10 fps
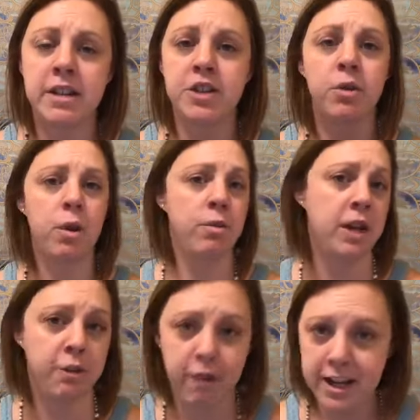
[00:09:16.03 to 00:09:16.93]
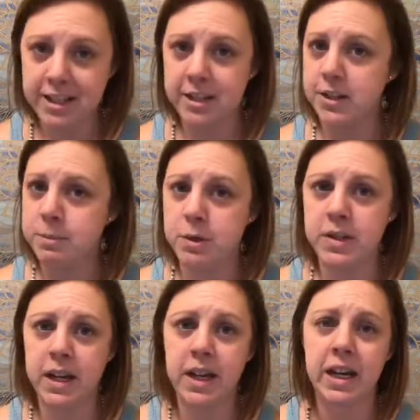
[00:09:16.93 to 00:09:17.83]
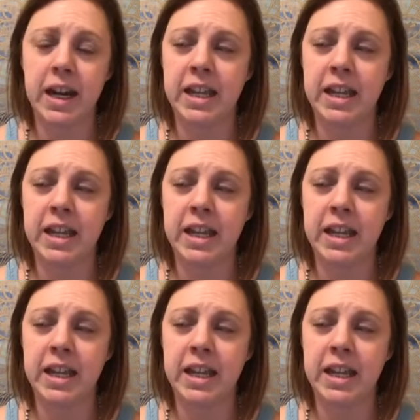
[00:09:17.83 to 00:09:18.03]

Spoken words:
I don't own any rights to this music.